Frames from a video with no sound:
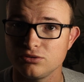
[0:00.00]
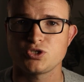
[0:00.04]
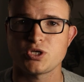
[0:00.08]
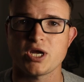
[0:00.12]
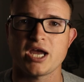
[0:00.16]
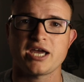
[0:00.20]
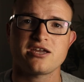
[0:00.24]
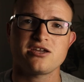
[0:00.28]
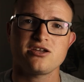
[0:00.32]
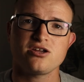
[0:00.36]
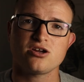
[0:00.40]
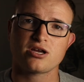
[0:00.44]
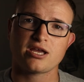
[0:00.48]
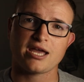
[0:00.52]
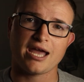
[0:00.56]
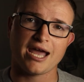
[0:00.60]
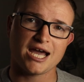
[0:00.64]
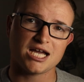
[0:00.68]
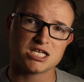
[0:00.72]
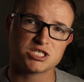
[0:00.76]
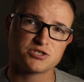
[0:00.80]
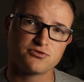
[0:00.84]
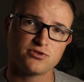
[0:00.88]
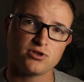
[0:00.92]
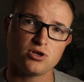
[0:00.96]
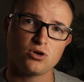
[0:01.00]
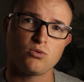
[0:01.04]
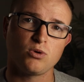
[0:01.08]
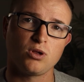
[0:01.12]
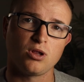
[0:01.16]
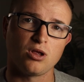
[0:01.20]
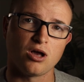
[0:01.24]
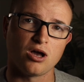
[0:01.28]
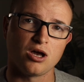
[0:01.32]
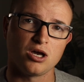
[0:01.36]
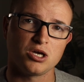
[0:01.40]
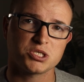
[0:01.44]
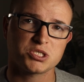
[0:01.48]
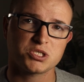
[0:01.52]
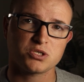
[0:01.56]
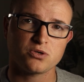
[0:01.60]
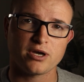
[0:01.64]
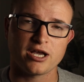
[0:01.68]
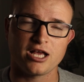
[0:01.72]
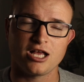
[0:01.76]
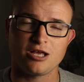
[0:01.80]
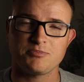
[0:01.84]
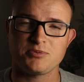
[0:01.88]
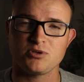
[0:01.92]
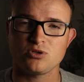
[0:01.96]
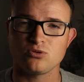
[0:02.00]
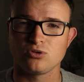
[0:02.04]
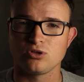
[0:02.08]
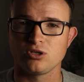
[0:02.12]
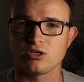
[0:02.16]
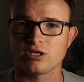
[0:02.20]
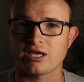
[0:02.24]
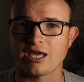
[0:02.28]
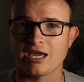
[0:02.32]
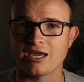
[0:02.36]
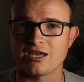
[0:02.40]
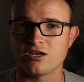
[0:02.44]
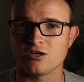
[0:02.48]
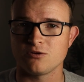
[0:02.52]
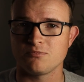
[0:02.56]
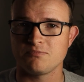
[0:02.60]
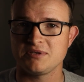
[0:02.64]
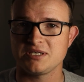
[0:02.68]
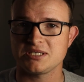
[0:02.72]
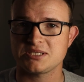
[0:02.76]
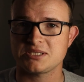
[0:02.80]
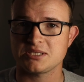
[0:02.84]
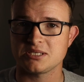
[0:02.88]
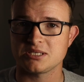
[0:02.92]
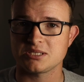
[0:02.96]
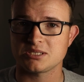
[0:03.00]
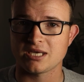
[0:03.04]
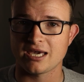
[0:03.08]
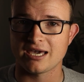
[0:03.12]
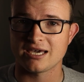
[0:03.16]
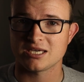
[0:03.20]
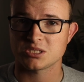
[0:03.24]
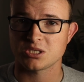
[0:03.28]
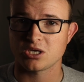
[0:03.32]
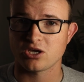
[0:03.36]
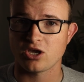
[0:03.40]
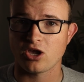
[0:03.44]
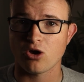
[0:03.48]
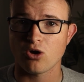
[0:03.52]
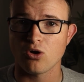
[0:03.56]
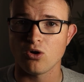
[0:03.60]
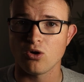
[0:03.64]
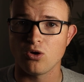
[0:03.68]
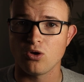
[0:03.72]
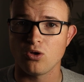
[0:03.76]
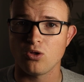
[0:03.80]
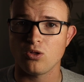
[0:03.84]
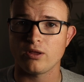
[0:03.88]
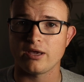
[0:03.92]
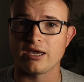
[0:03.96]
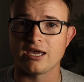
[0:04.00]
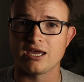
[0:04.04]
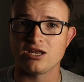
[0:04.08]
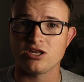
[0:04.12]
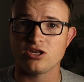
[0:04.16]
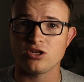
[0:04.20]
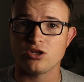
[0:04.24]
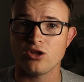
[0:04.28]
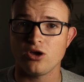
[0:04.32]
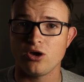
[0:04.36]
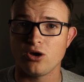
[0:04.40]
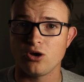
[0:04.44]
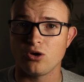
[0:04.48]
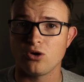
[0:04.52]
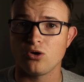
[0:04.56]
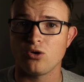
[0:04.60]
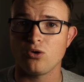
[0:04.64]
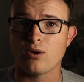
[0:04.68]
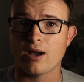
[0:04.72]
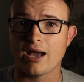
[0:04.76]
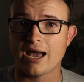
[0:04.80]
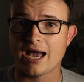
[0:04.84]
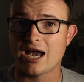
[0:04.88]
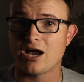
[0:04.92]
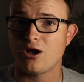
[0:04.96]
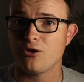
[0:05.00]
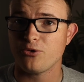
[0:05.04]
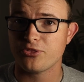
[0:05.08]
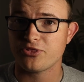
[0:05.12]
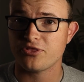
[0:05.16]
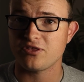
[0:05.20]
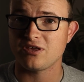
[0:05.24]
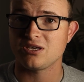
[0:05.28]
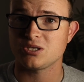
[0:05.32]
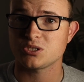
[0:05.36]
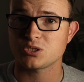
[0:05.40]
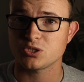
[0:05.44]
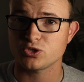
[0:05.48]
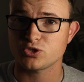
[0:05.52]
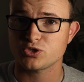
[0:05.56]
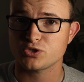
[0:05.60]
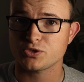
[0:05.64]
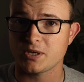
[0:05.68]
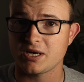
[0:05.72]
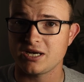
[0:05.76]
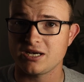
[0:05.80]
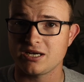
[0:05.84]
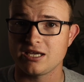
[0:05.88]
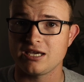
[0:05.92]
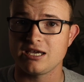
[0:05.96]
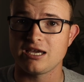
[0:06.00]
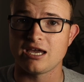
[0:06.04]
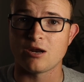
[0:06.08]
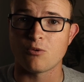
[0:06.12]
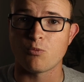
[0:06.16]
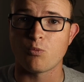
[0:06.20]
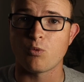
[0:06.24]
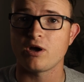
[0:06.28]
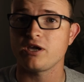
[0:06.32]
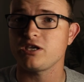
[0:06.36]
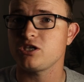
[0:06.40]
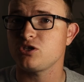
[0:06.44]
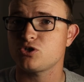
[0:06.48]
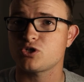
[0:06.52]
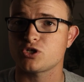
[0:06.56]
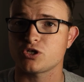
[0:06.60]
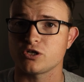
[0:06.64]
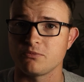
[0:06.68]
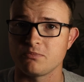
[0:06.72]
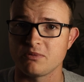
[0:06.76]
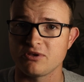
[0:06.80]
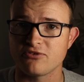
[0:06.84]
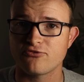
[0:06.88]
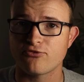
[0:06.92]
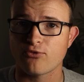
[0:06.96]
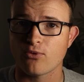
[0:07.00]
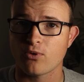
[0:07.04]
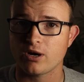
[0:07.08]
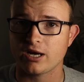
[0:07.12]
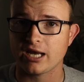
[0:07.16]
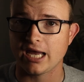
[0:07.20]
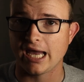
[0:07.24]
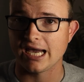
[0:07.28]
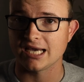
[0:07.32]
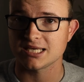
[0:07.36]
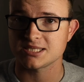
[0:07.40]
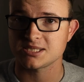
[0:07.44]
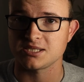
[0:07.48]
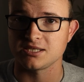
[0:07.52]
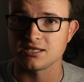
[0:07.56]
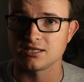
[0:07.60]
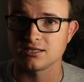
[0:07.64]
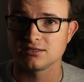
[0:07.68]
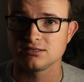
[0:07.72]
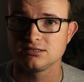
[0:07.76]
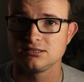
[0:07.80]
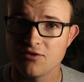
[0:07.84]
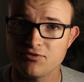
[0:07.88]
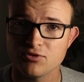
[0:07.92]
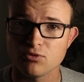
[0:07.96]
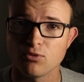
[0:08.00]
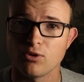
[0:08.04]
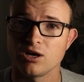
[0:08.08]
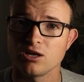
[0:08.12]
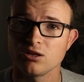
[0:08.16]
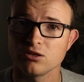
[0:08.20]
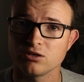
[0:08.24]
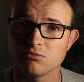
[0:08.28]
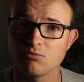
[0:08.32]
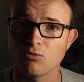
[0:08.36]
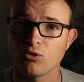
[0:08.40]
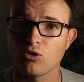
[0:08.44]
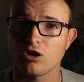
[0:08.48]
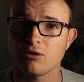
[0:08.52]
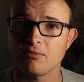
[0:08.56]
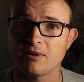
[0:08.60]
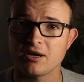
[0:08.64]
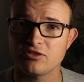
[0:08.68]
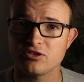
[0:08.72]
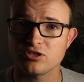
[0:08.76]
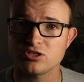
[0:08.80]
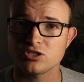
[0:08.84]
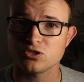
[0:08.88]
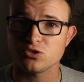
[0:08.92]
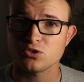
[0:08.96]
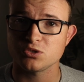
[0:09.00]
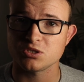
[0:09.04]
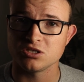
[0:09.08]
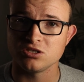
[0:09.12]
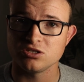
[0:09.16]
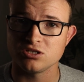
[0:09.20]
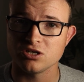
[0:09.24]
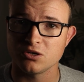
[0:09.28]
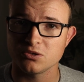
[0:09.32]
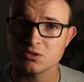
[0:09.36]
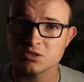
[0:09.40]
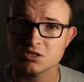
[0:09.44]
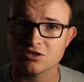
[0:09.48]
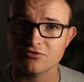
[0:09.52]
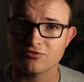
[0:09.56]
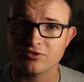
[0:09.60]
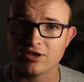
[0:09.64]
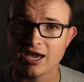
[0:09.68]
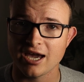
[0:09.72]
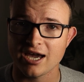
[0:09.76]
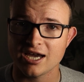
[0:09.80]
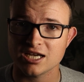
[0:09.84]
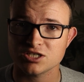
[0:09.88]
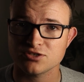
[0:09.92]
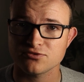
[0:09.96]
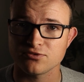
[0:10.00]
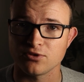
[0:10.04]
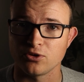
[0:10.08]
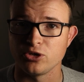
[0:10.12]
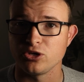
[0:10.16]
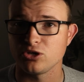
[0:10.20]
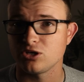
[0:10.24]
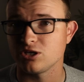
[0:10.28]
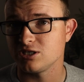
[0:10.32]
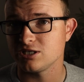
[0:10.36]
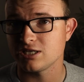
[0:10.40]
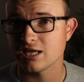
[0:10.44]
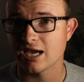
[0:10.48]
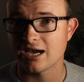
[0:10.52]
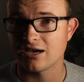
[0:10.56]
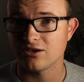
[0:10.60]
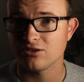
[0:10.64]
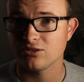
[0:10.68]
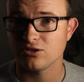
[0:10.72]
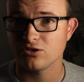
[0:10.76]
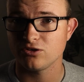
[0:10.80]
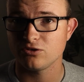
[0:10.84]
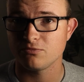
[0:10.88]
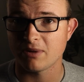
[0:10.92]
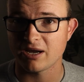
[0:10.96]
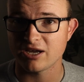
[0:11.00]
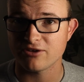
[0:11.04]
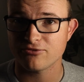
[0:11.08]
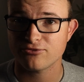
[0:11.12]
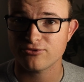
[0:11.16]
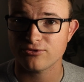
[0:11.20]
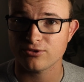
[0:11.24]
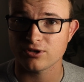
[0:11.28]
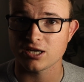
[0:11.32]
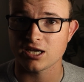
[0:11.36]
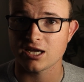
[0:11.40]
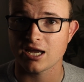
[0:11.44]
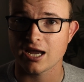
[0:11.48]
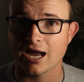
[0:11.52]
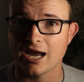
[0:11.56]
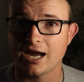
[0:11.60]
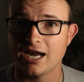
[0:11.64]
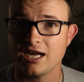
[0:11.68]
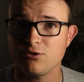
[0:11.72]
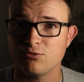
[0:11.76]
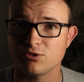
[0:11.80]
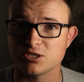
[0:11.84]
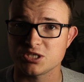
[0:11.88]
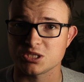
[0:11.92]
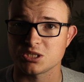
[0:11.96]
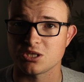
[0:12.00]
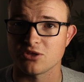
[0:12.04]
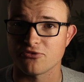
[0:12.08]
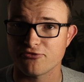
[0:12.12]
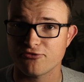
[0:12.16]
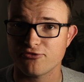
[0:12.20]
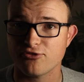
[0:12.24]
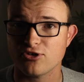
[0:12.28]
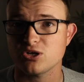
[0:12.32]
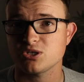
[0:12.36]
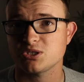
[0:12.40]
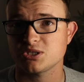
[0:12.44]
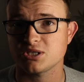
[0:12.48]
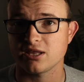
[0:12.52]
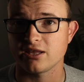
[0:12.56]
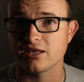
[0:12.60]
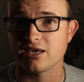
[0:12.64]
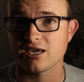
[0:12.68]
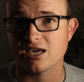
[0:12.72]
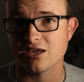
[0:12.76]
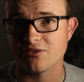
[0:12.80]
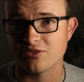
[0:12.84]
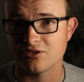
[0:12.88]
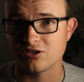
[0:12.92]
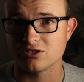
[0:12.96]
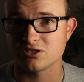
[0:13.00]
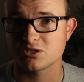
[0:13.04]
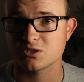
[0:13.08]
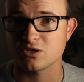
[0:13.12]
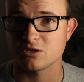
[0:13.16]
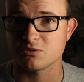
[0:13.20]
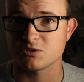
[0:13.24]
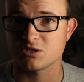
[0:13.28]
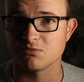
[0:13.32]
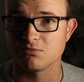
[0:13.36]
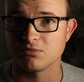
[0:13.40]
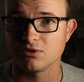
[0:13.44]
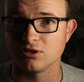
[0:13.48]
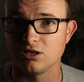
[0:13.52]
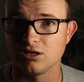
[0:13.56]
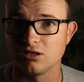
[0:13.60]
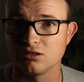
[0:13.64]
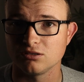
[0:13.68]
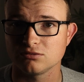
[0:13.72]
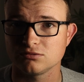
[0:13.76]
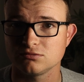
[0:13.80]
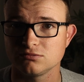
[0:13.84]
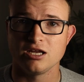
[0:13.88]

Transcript: Tracking your cash flow will also help you look at your business as a whole and know how things are trending and what you should be forecasting. If you want to learn more about the do's and don'ts of cash flow, you can download my free guide, which is the first link in the description below.